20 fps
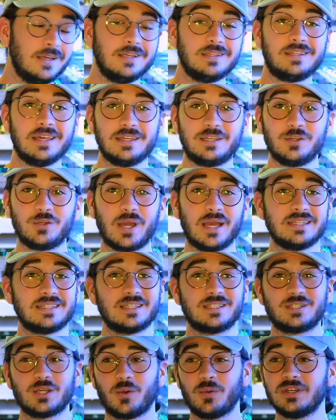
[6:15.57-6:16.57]
Thank you guys
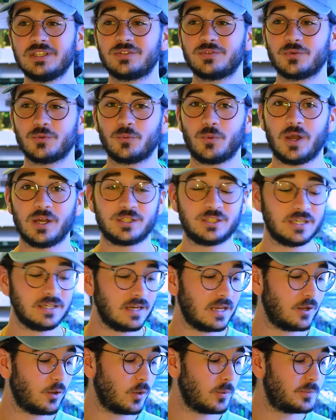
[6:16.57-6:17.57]
as always for
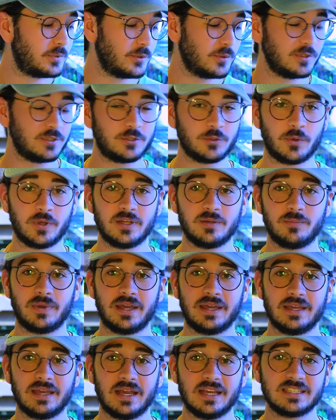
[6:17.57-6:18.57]
watching. I hope you enjoyed
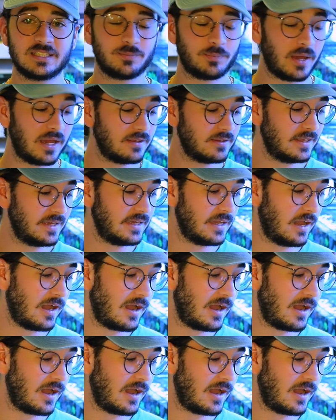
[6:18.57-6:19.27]
my spotlight